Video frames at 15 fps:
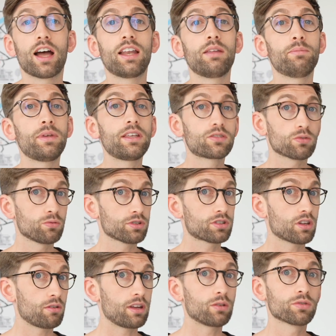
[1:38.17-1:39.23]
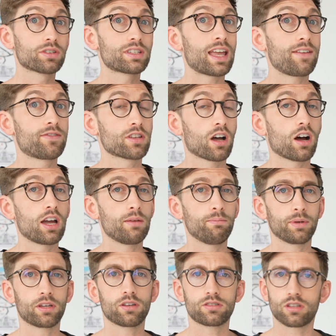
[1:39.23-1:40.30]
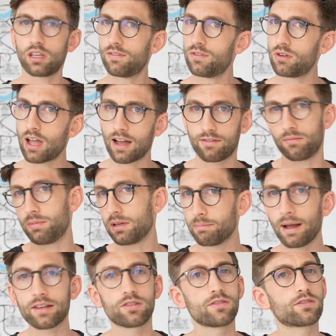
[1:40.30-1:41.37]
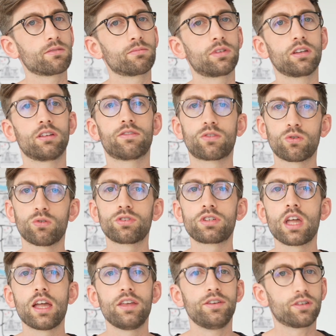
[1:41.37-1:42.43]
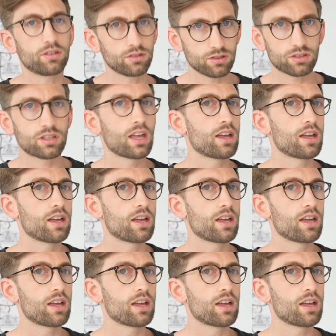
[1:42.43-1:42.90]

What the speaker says: and it means also it will save time, because if you have a big batch of something, of course, you can just